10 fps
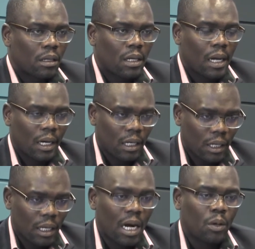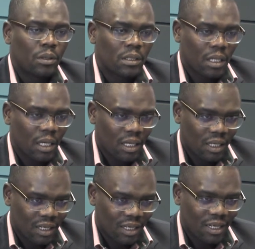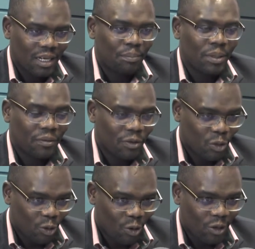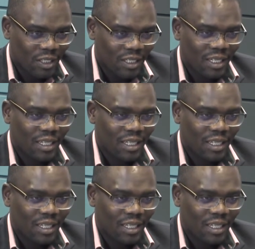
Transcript: currently I would say, believe it or not,